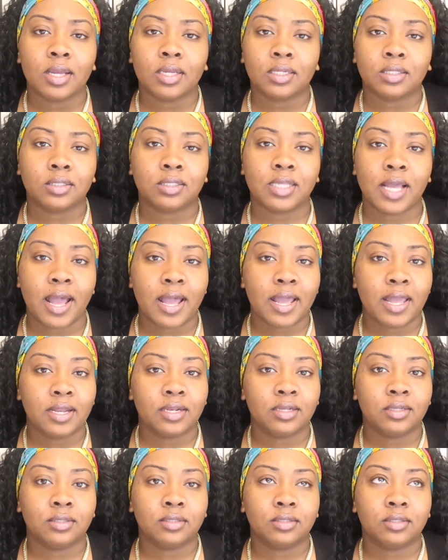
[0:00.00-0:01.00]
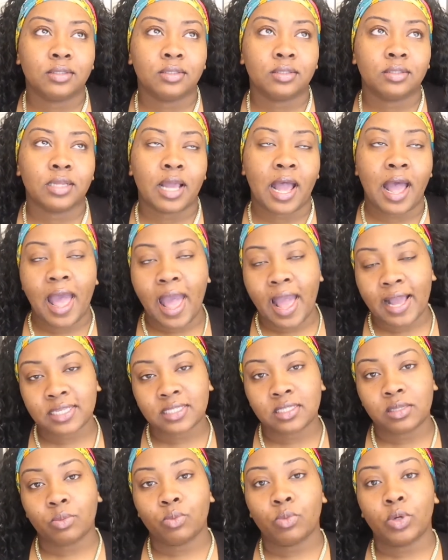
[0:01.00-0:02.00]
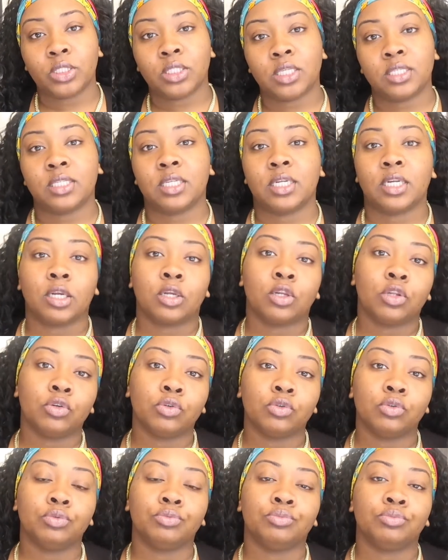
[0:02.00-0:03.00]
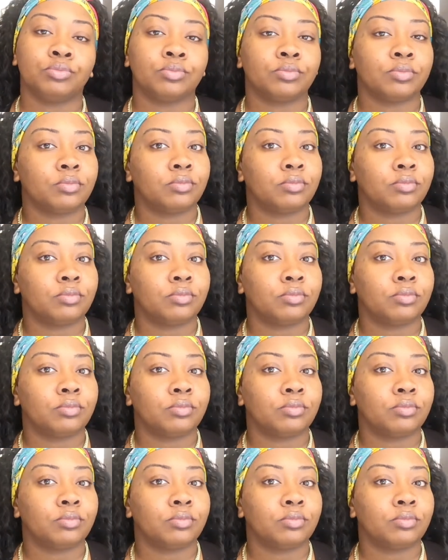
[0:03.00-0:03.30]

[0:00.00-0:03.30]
That I asked them, what does it include?